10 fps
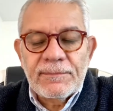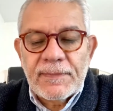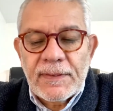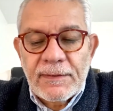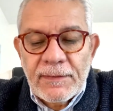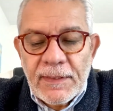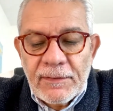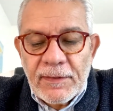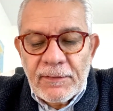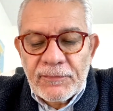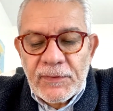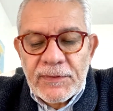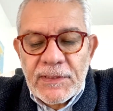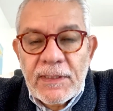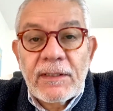After
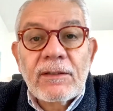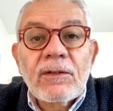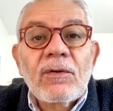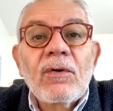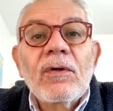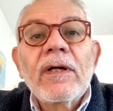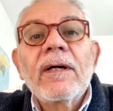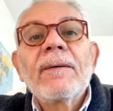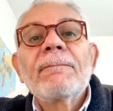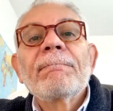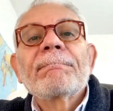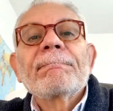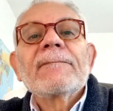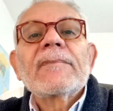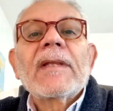seeing it, on
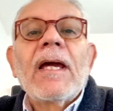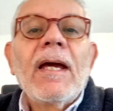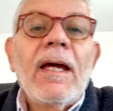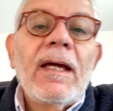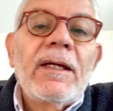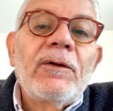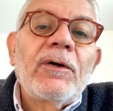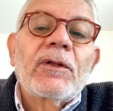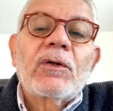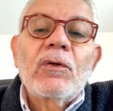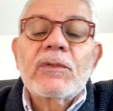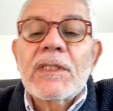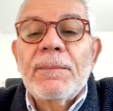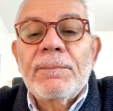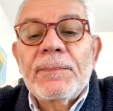in a
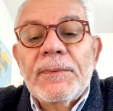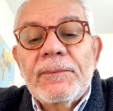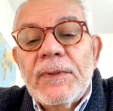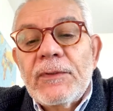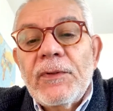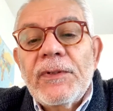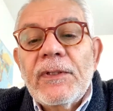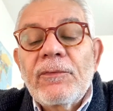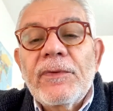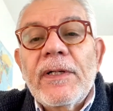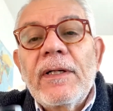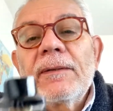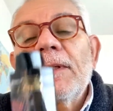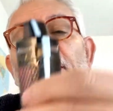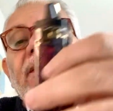close-up, what do I think of it?
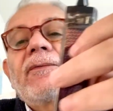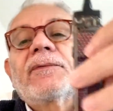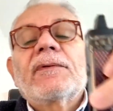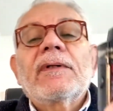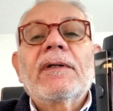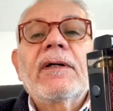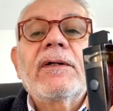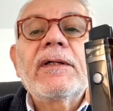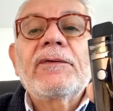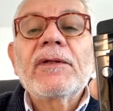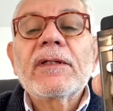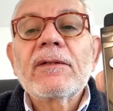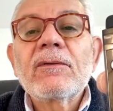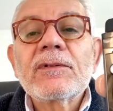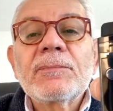I really think
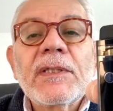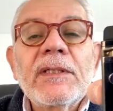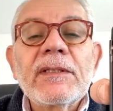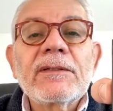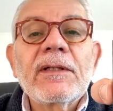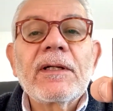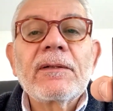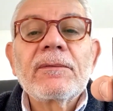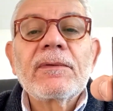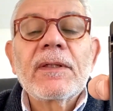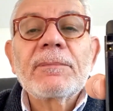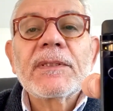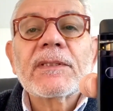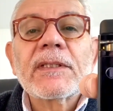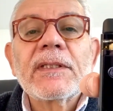it's brilliant, that
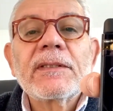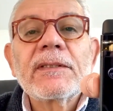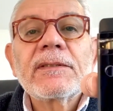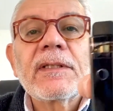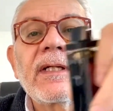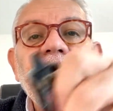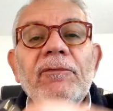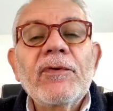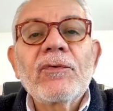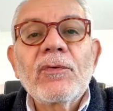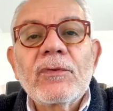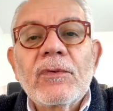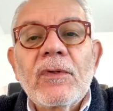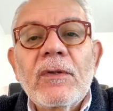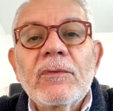piece of kit is. I never thought
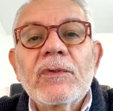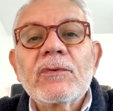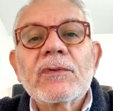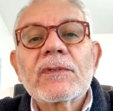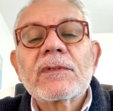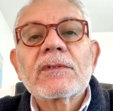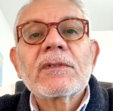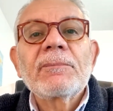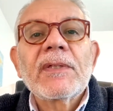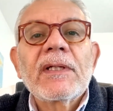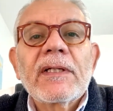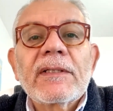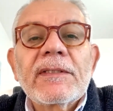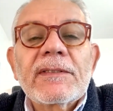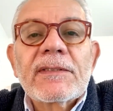I would use something like
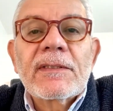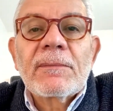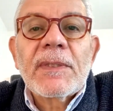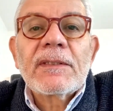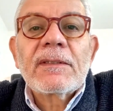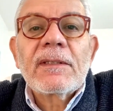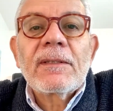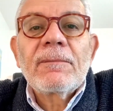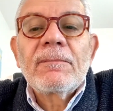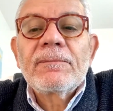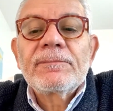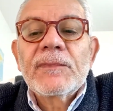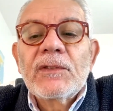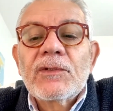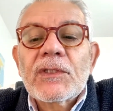this, but
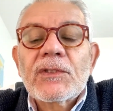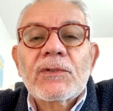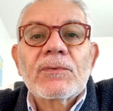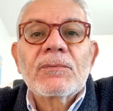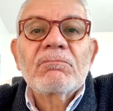it just